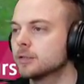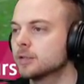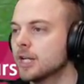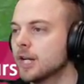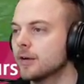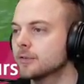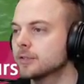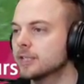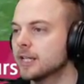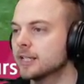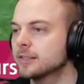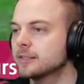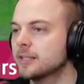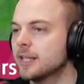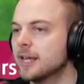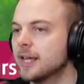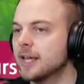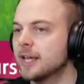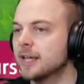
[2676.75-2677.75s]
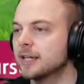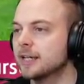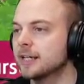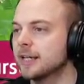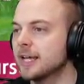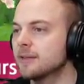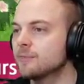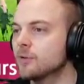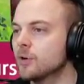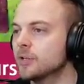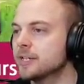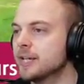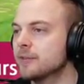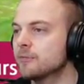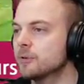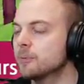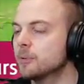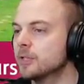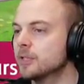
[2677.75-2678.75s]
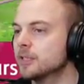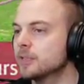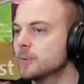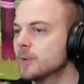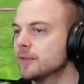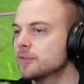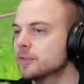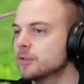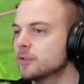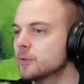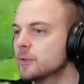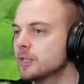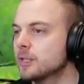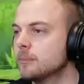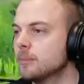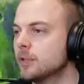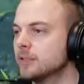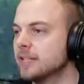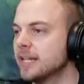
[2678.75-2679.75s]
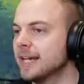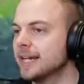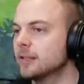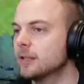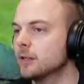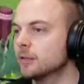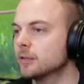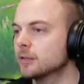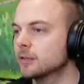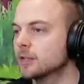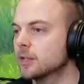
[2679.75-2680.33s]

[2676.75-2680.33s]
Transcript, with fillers: Charizard's there. Can I avoid everybody? Do I have to do any more dialogue?